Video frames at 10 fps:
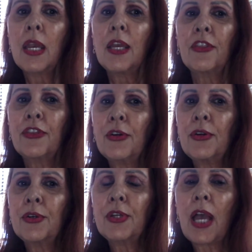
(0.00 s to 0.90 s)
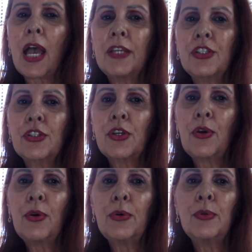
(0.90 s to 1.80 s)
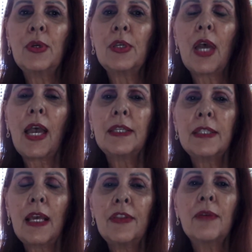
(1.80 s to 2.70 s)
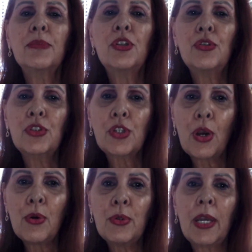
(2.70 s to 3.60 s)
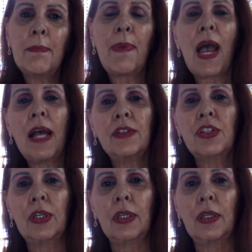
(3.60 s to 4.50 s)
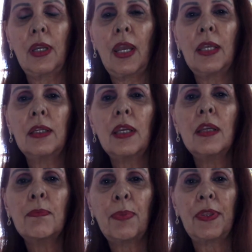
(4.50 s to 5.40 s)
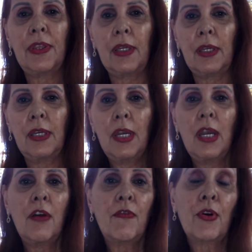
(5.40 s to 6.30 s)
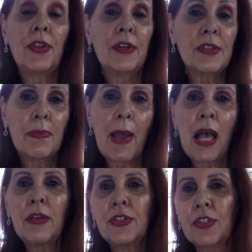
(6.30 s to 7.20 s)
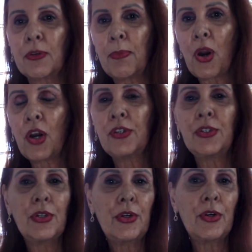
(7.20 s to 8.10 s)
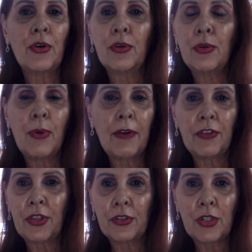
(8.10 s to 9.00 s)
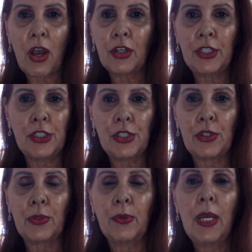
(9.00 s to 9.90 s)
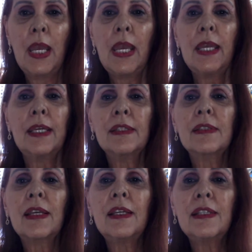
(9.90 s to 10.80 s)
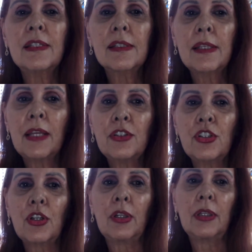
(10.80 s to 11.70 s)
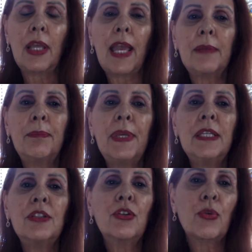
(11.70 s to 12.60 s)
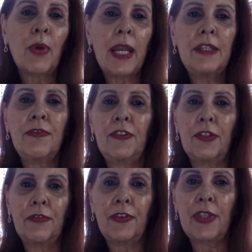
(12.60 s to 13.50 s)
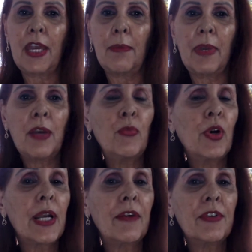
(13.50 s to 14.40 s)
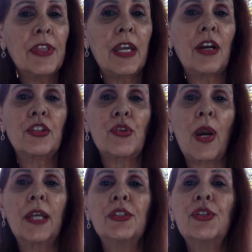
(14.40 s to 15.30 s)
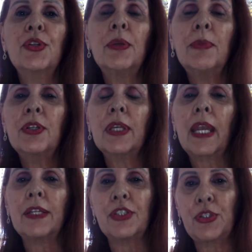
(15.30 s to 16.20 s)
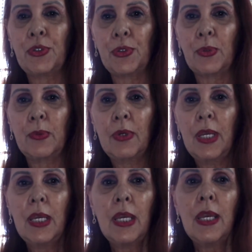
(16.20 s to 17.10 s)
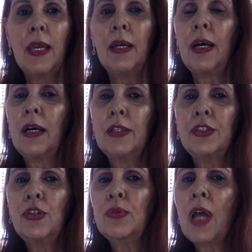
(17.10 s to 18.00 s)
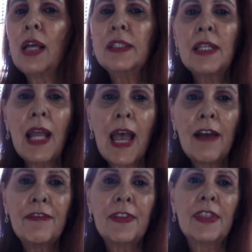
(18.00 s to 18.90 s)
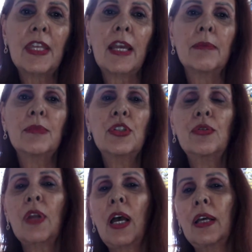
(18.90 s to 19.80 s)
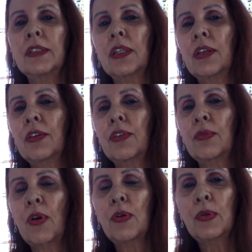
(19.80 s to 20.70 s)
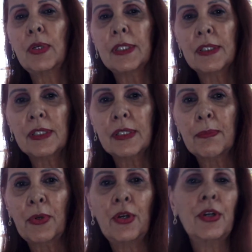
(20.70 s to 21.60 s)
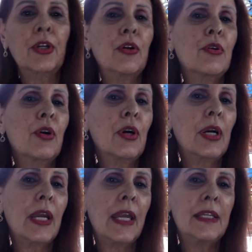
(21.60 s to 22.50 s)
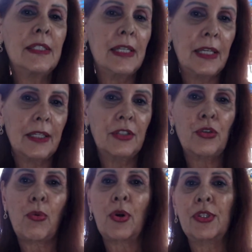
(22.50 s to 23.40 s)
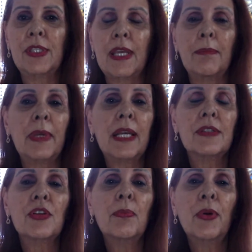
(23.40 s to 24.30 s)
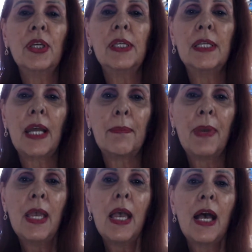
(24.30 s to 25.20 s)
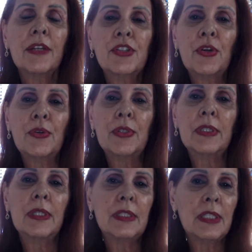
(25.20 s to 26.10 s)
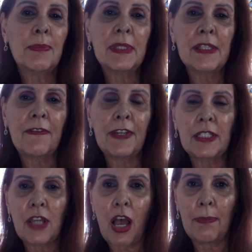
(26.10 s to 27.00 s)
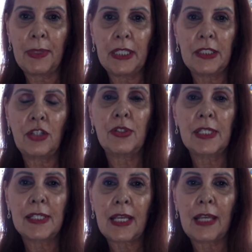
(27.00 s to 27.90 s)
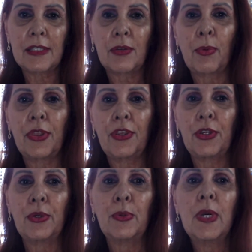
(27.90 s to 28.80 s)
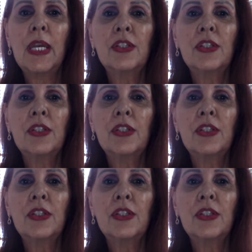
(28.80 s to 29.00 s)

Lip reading: Third, I tell them to show compassion and empathy for their spouse, their partner, or whoever they're talking to is essential, and being grateful for them in whatever they are trying to communicate to you. Do not laugh at them. Do not throw a smirk or a dig towards them because they're bringing up a certain specific topic to discuss with you.